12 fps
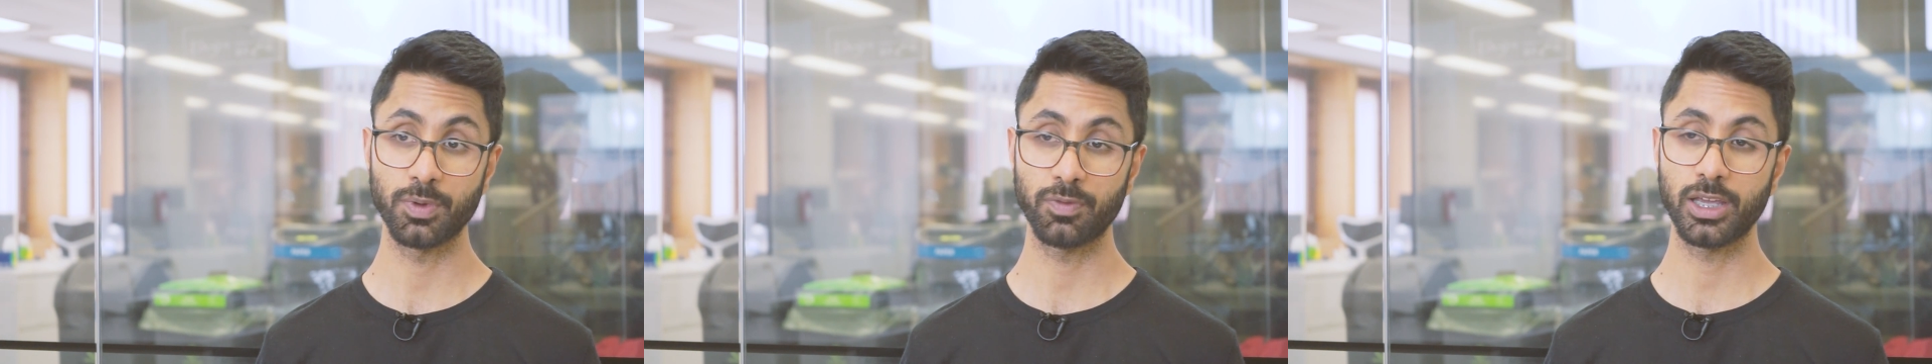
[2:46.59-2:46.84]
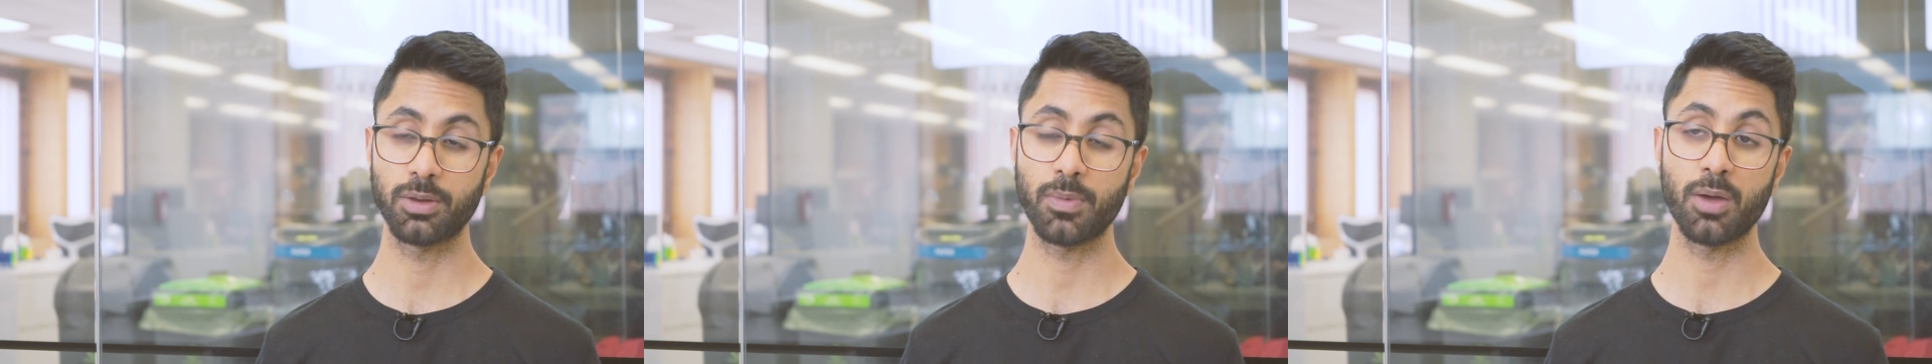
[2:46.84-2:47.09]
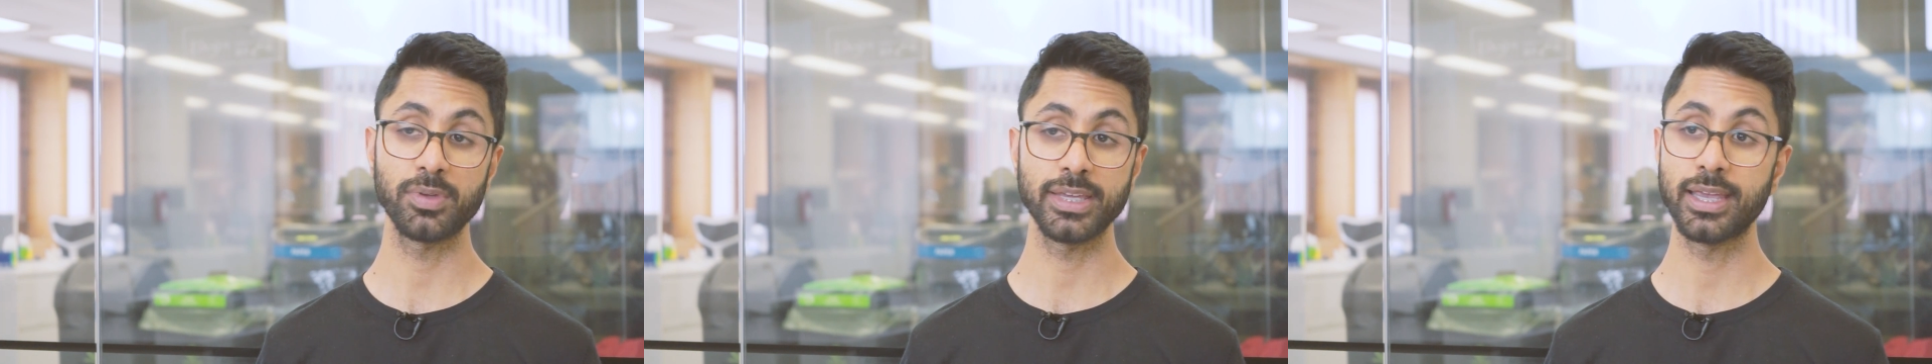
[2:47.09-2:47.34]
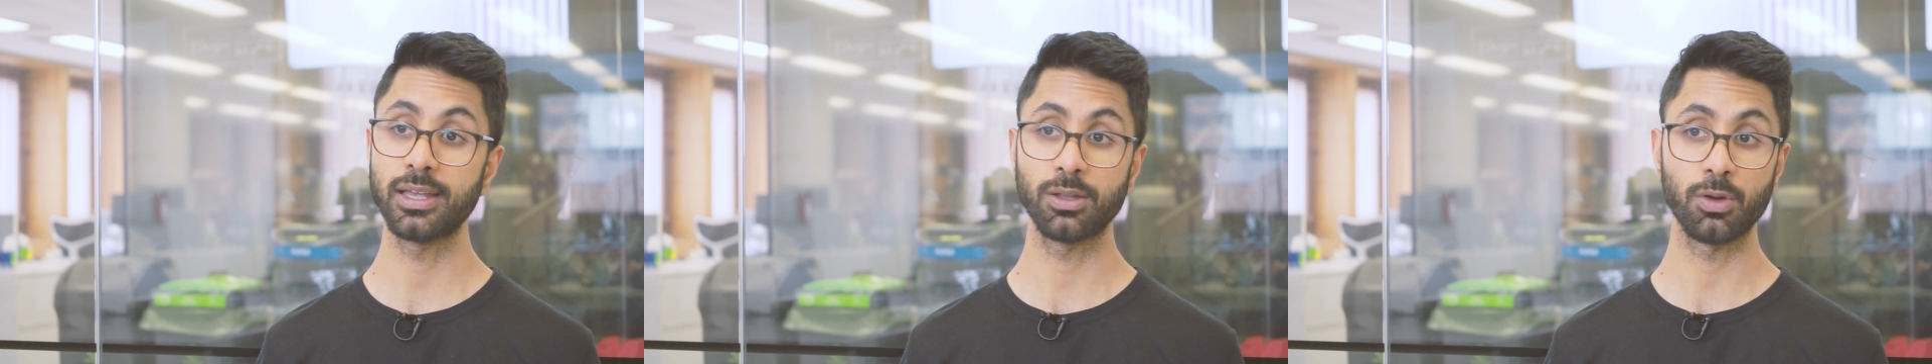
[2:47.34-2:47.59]
We're thinking about
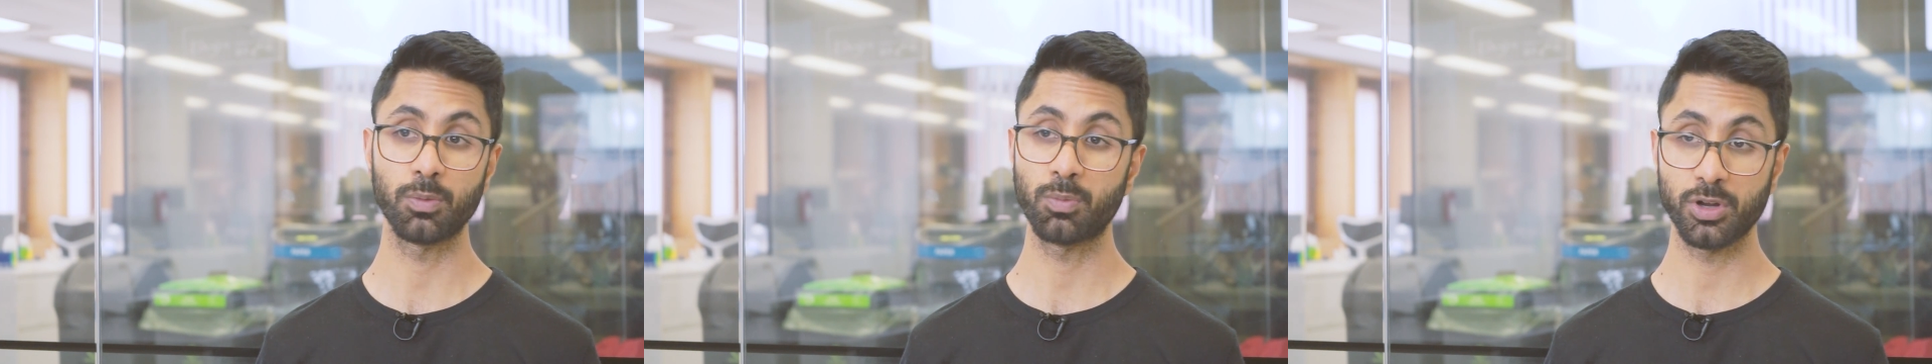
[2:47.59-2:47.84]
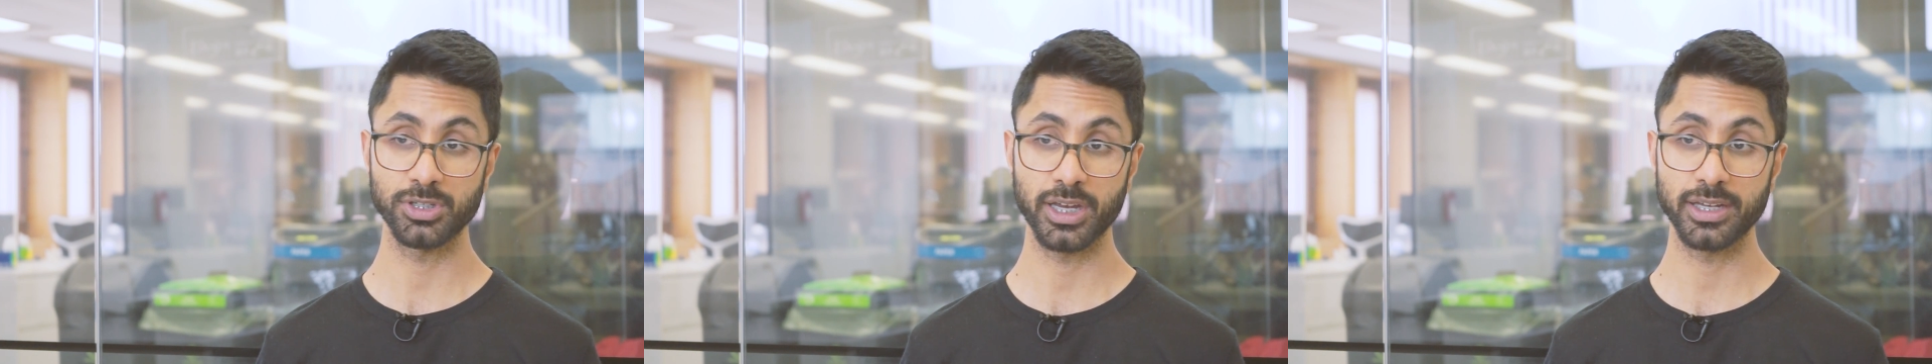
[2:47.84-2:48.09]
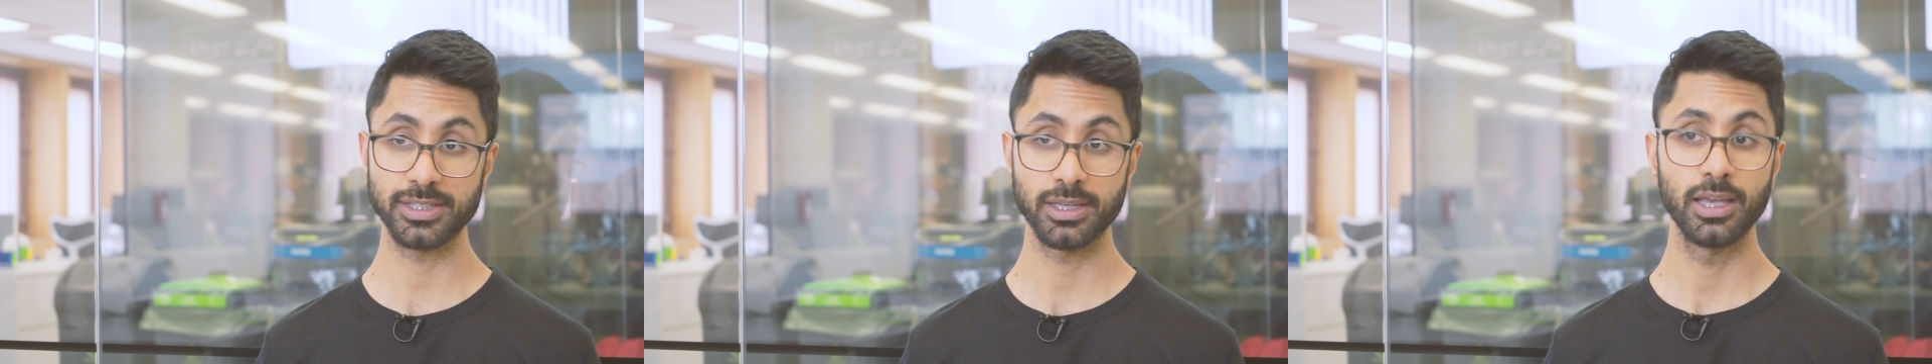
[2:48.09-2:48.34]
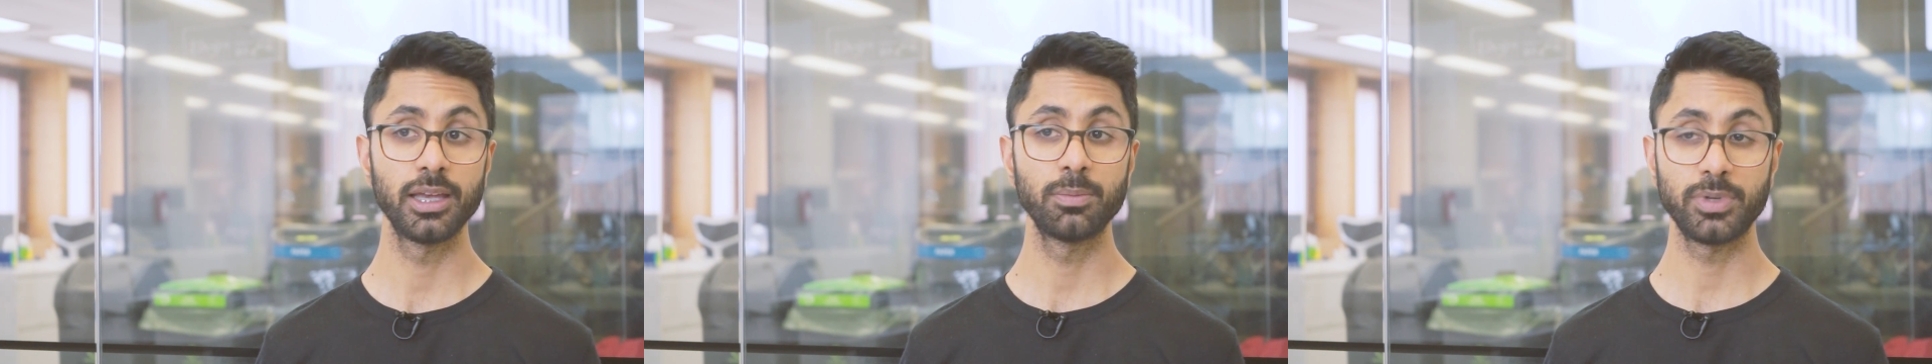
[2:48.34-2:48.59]
year-long projects